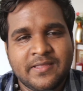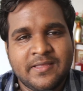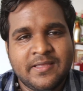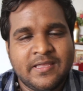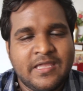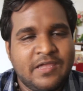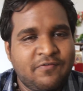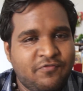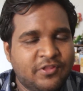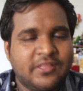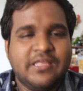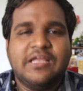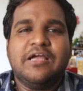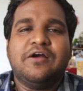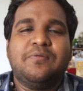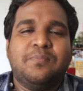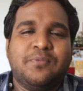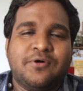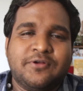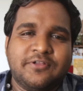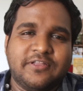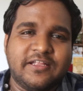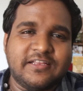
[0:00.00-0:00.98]
If you think
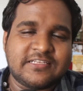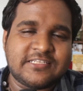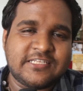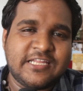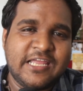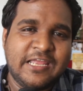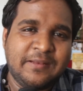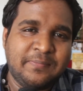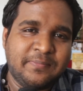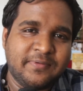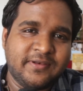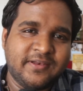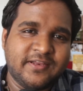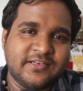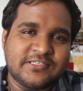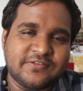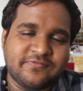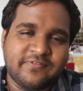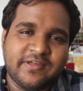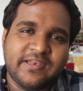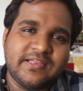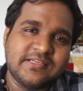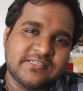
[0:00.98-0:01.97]
about that statement, it's a
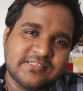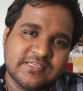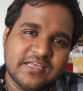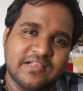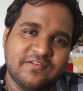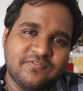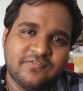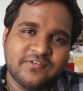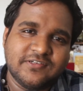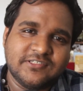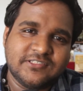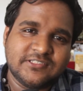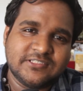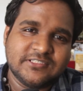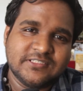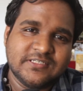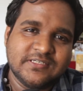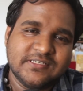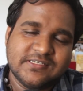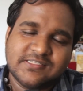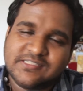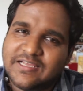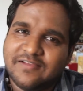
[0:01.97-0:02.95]
very selfish,
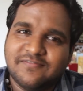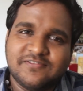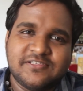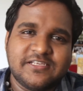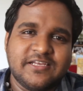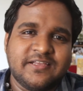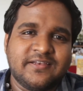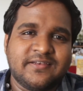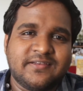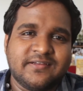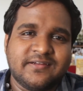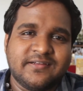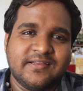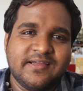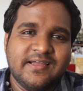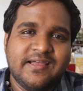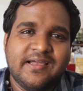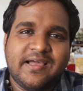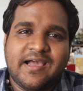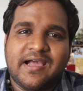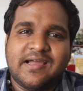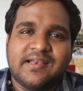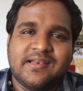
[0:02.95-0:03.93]
self-centered,
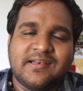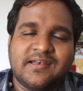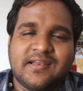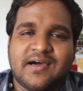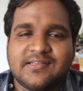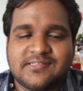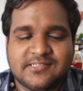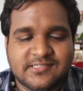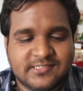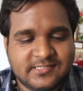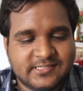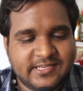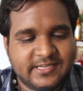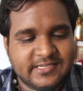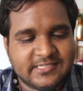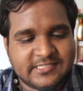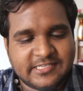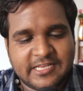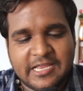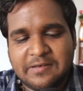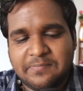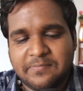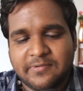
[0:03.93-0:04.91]
and a narcissistic
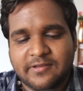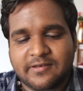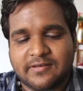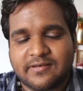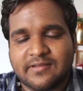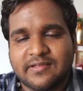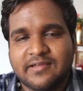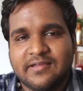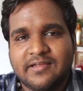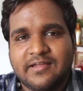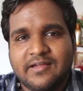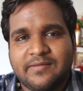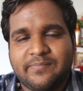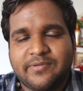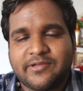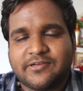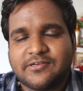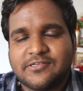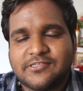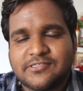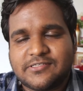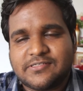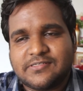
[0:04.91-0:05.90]
statement
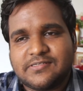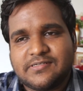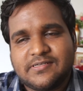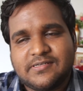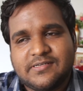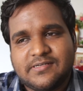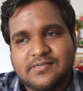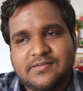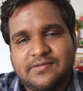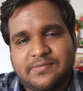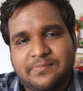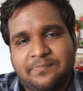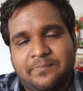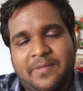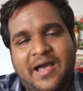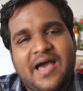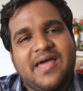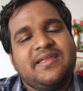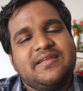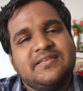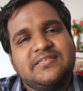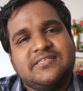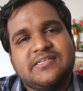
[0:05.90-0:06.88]
because
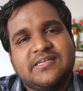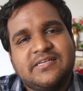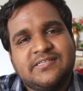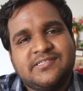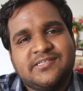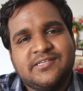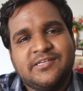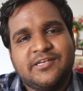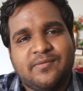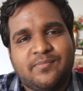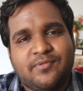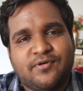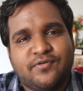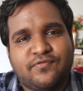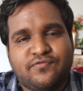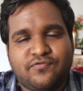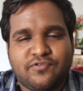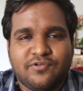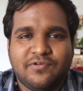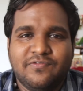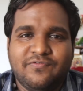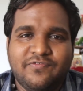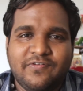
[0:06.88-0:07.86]
marriage isn't about
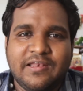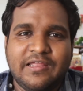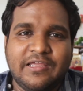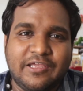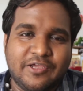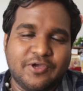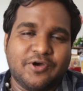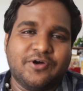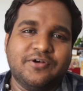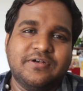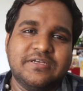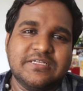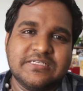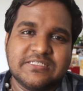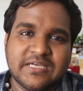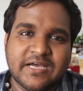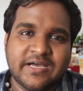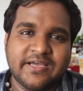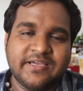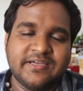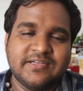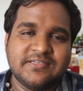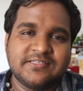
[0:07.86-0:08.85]
fulfilling your
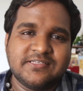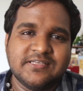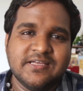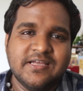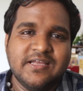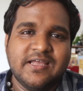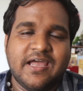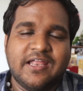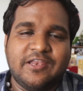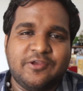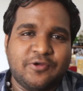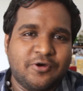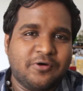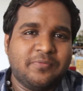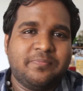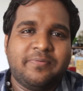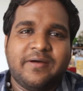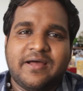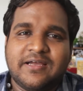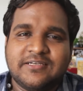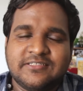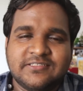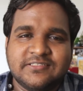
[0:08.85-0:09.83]
desires and your
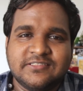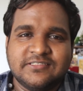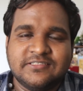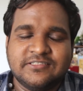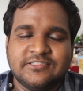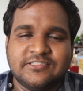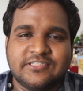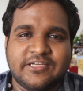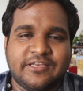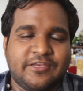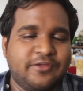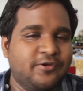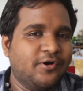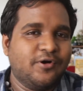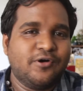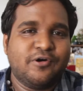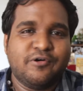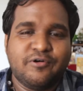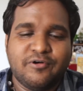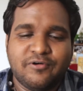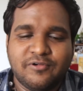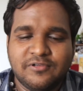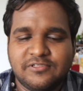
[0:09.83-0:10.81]
passions and your
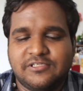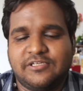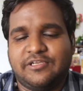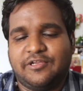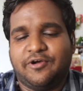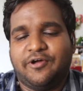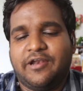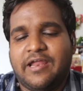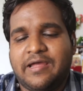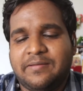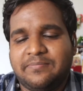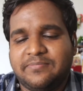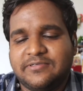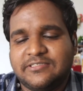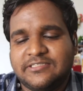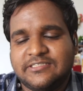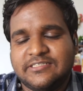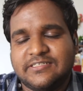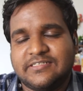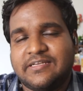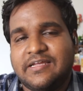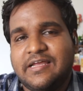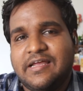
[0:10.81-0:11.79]
goals and your
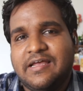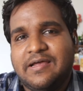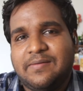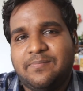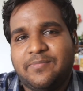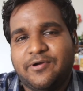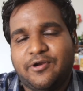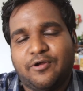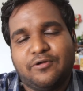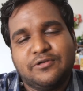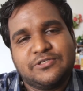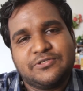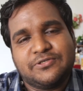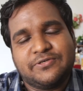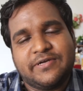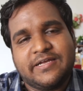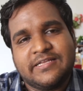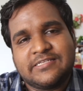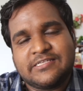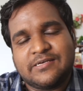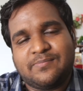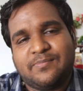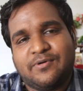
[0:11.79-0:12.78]
ambition, but also
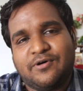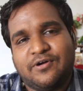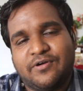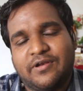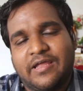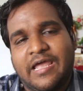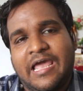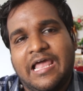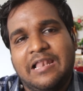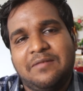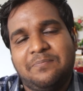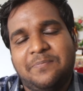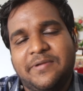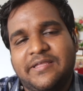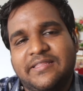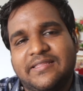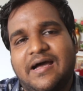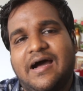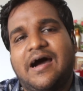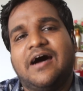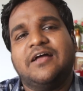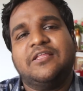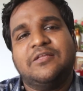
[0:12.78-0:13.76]
it's about helping
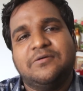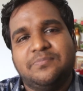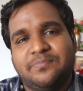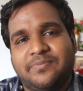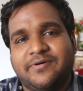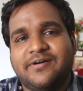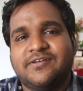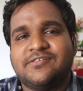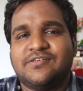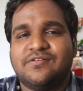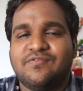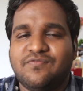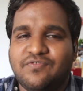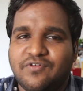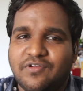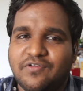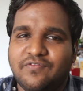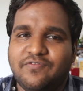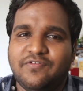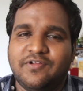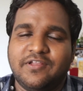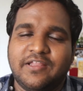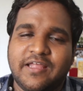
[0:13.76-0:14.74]
the other person
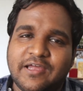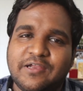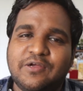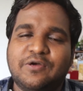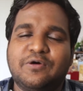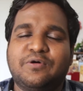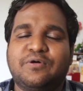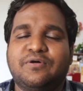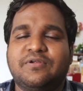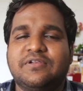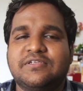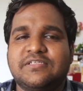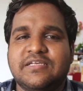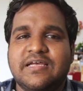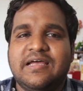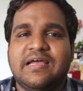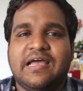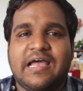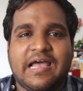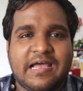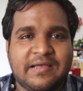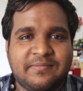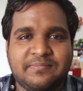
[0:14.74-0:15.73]
fulfill their goals,
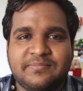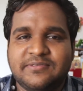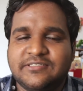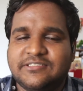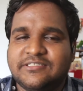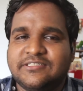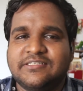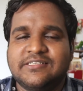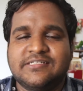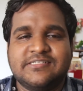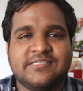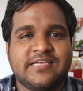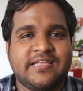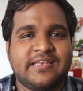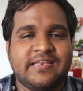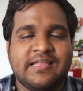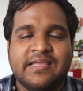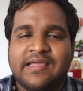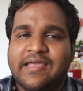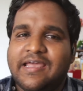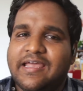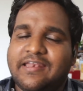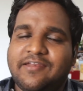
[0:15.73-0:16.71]
ambitions, and
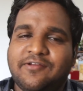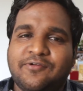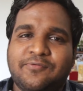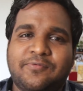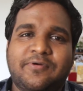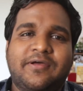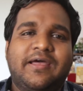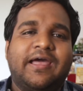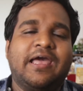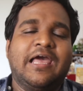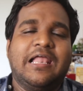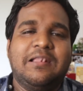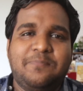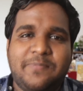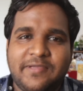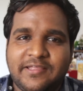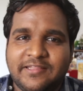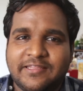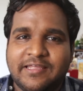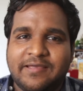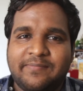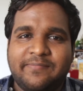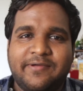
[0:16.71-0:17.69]

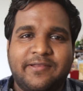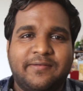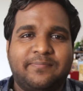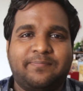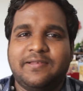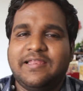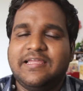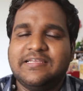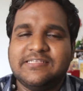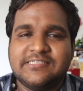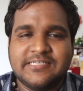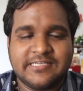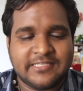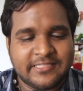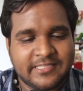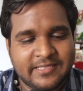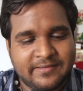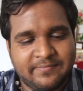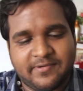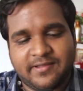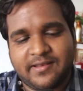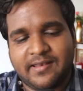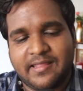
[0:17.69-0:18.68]
helping them and pleasing
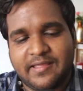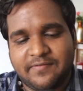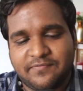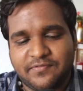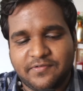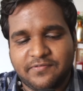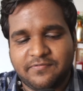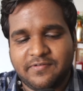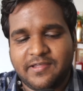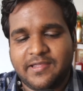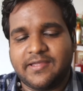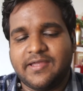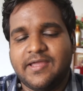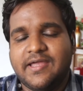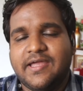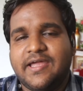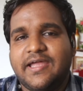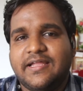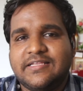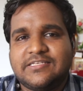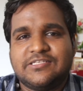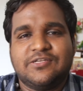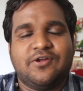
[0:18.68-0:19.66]
them in every way.
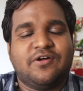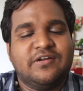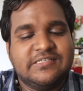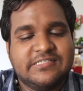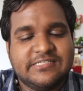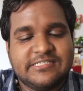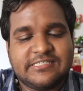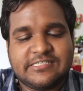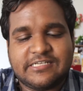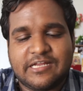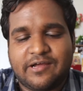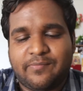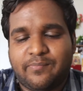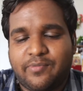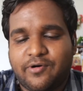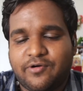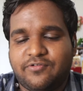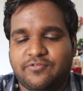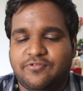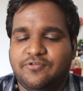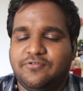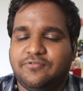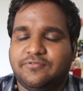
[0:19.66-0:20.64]
It's not just
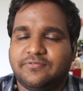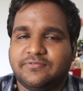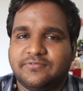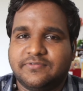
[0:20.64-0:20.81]
about you.